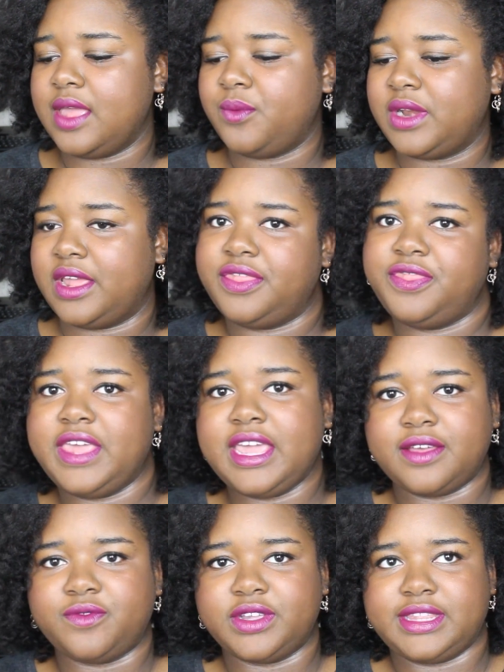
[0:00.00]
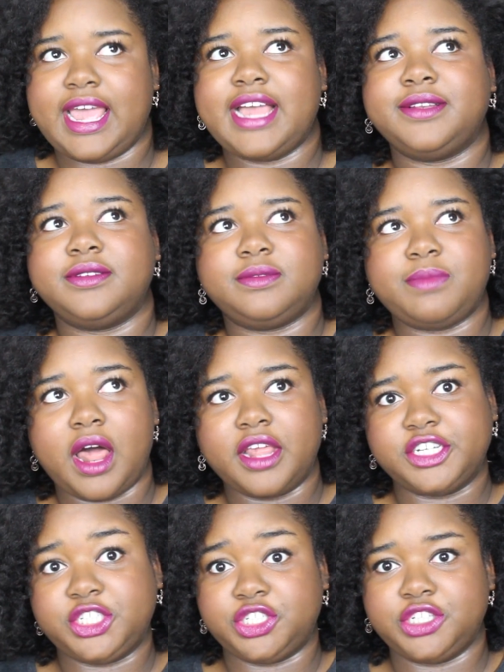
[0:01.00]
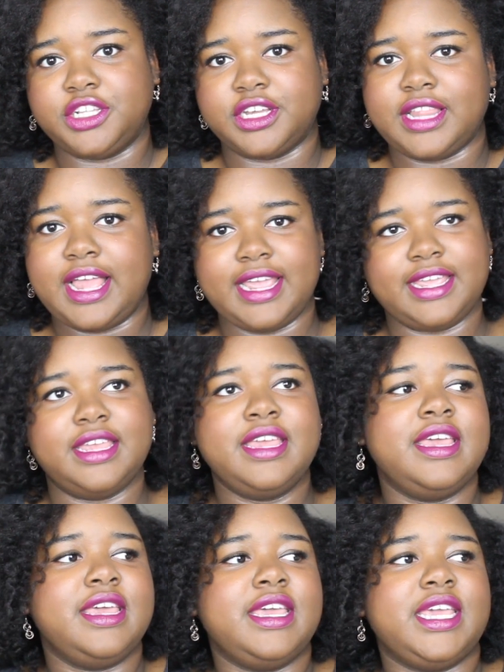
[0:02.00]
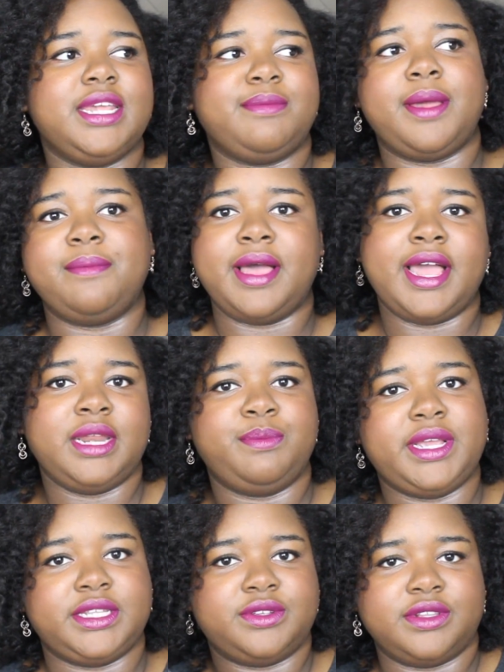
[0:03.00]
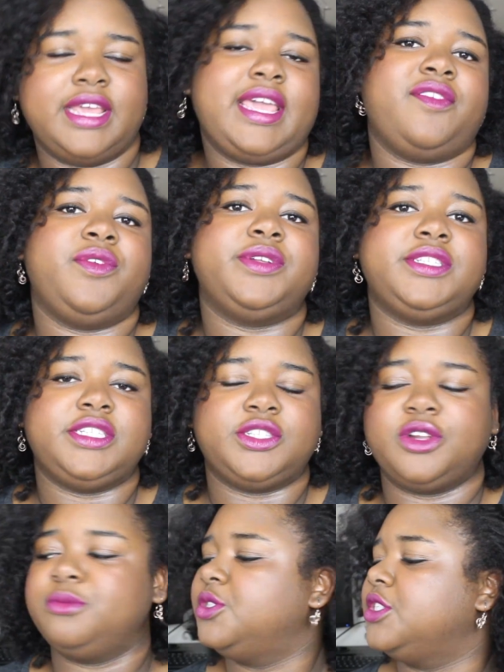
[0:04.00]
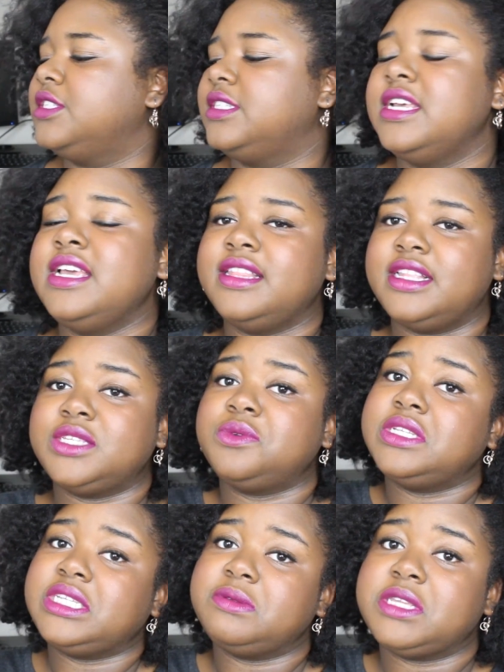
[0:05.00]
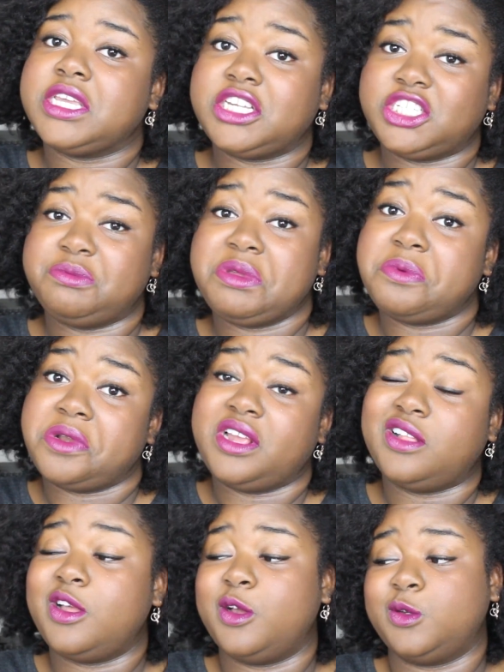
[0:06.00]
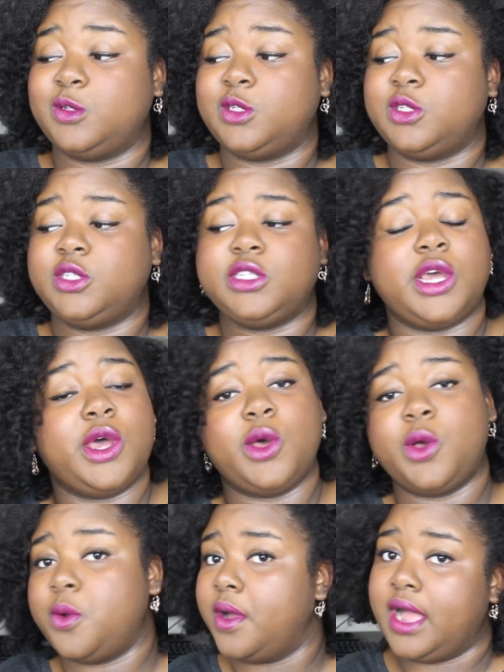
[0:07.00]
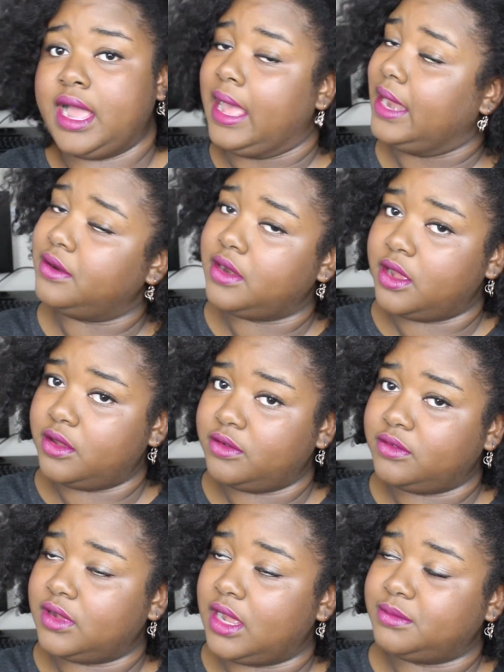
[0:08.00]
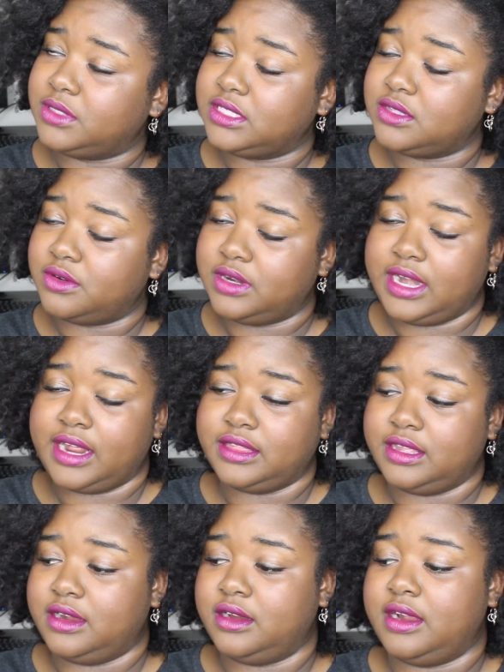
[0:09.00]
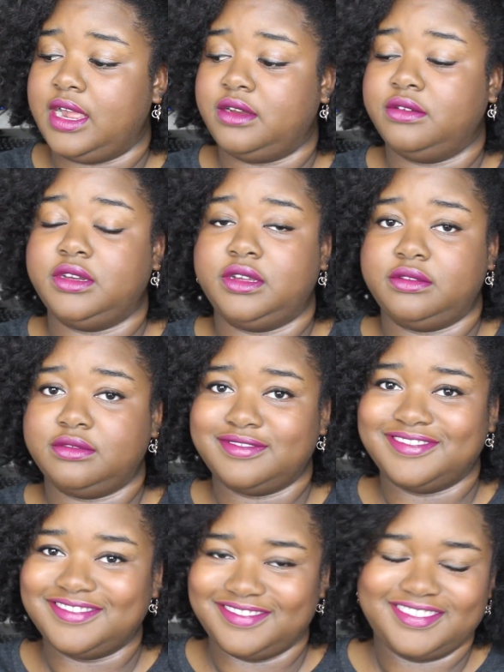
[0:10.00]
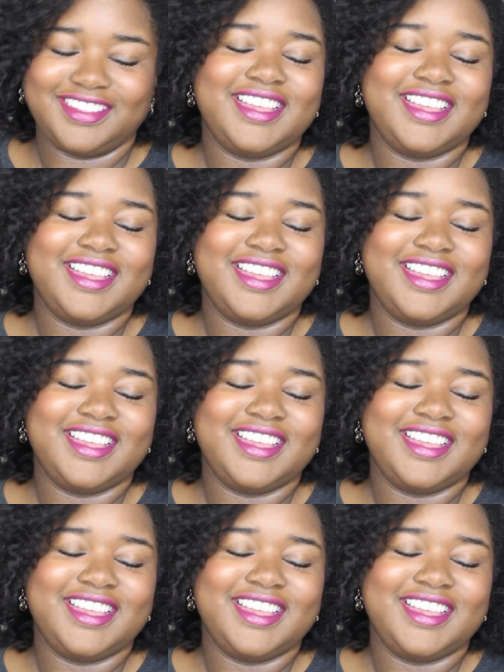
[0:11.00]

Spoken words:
when I think of what that polish should look like in my mind based on like everyone's descriptions, this one seems like it should be pretty close. So I don't know, I'm just throwing it out there, I don't know.